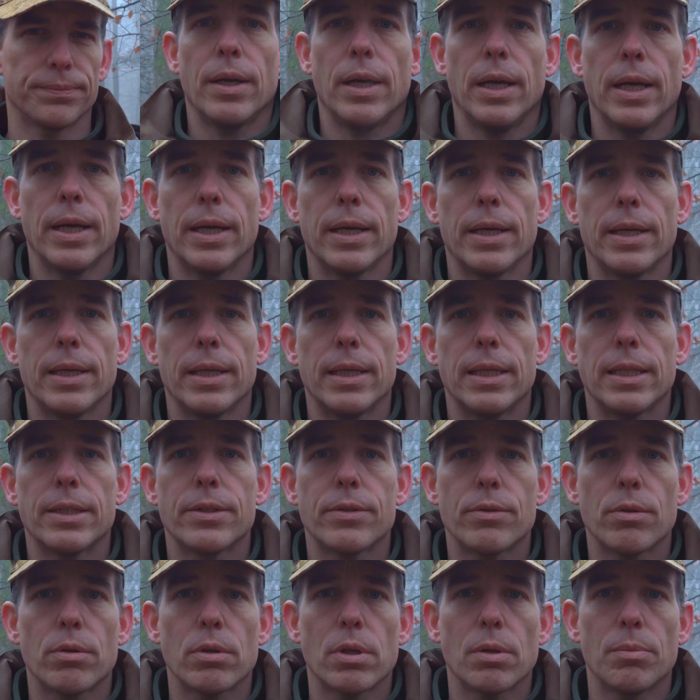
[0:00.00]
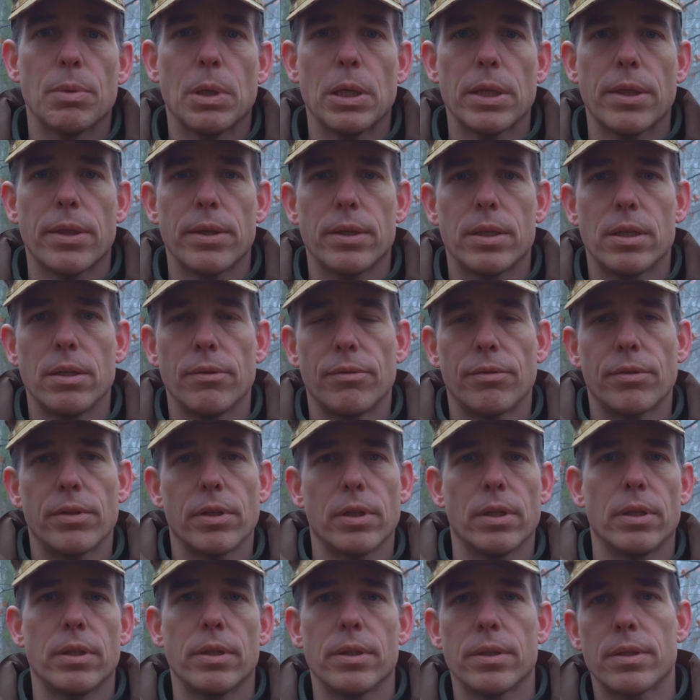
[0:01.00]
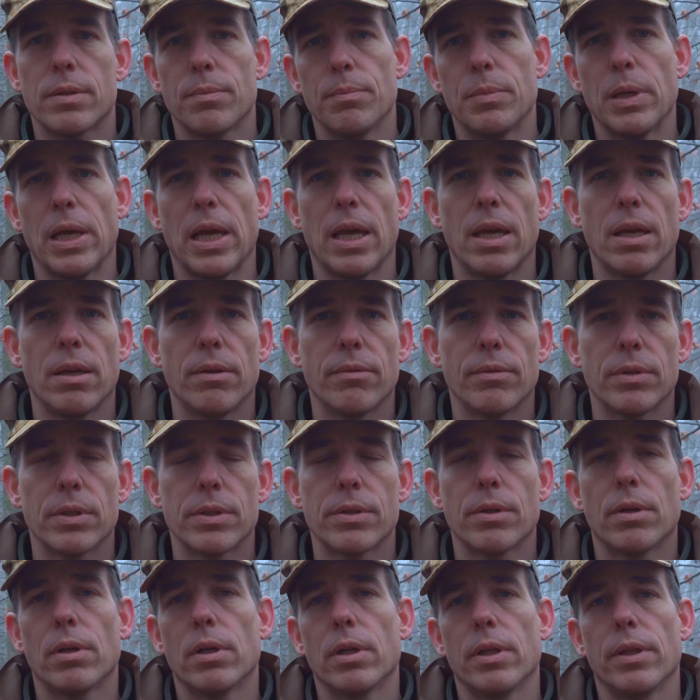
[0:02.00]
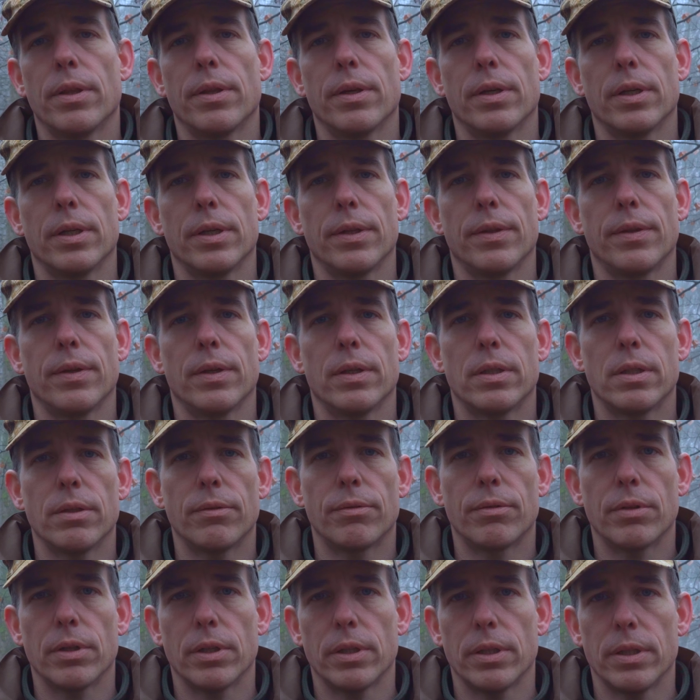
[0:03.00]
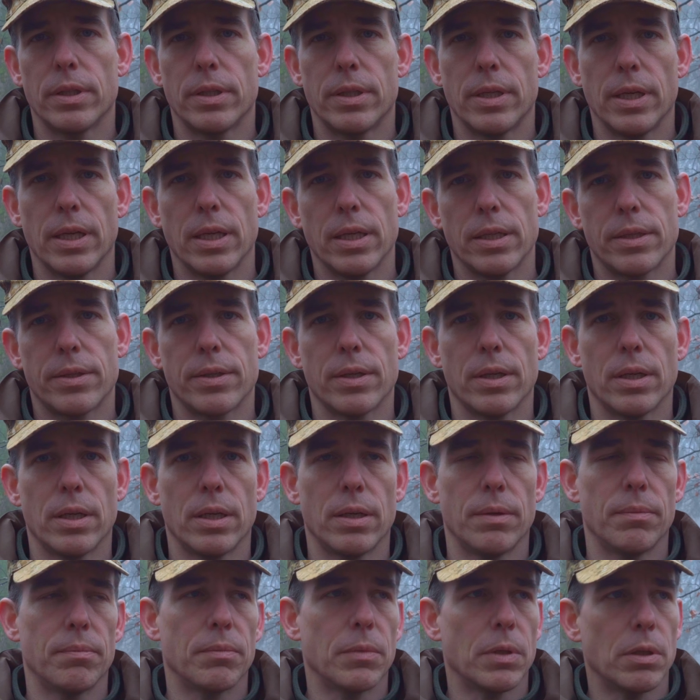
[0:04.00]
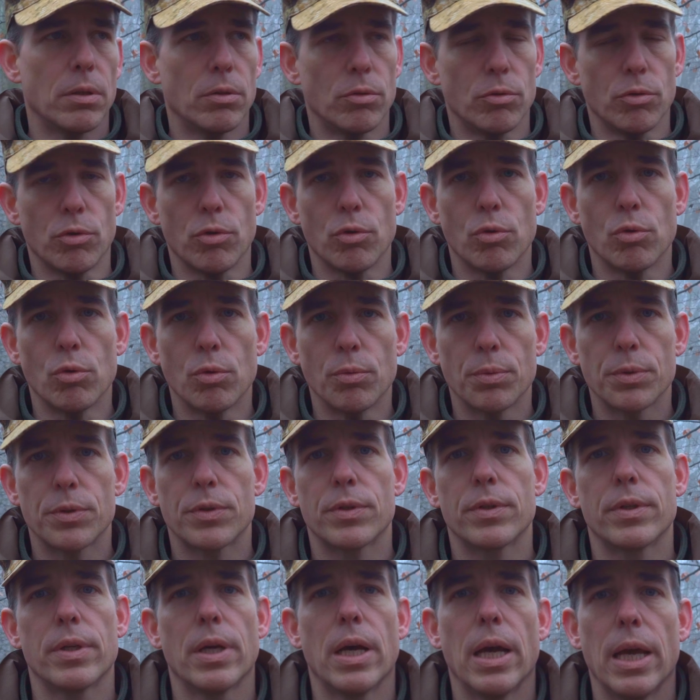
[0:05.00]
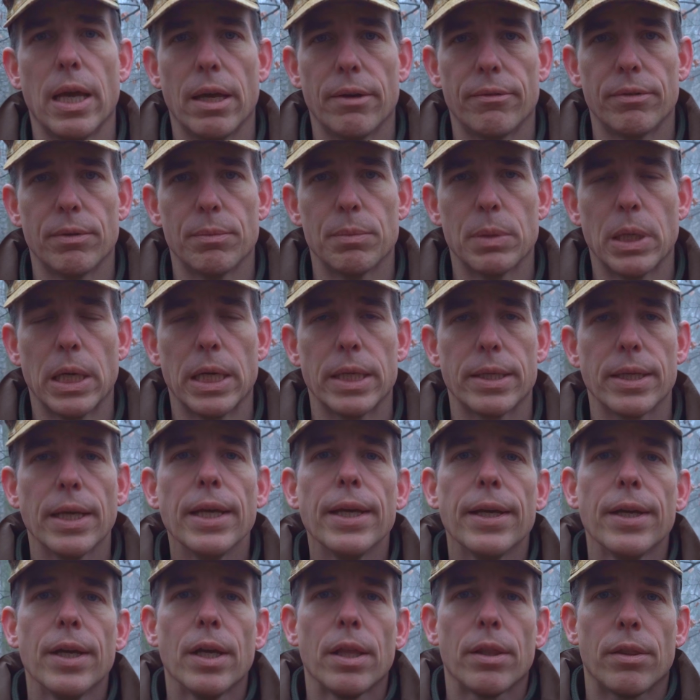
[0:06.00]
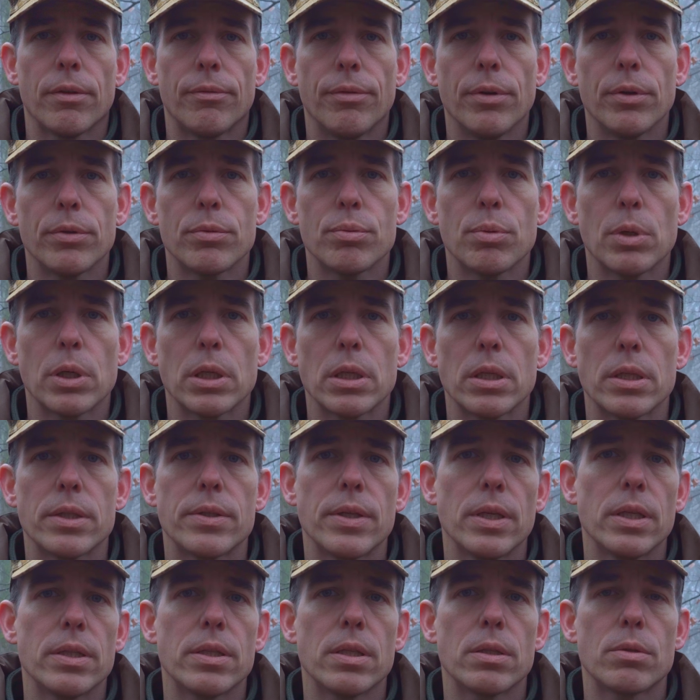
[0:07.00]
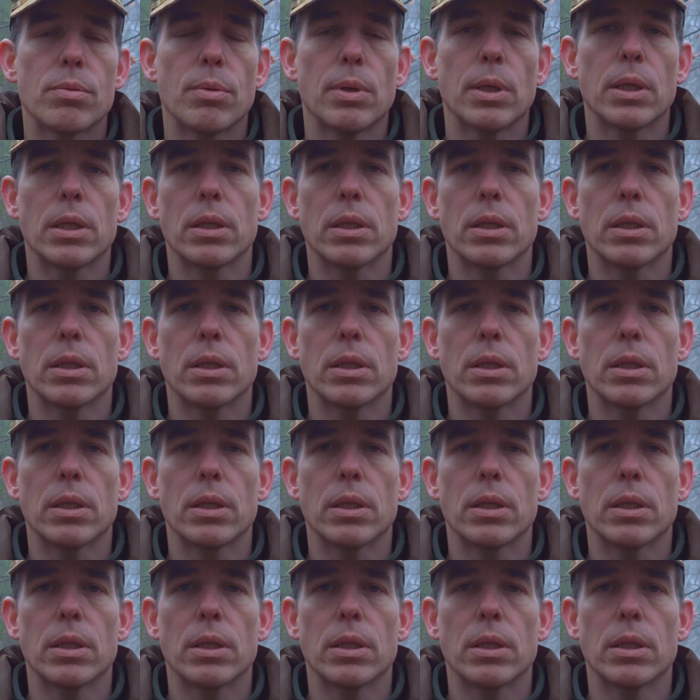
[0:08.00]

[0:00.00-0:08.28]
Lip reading: Let's talk about the different behaviors or the different data groups I have in mind. The first one is the easiest one.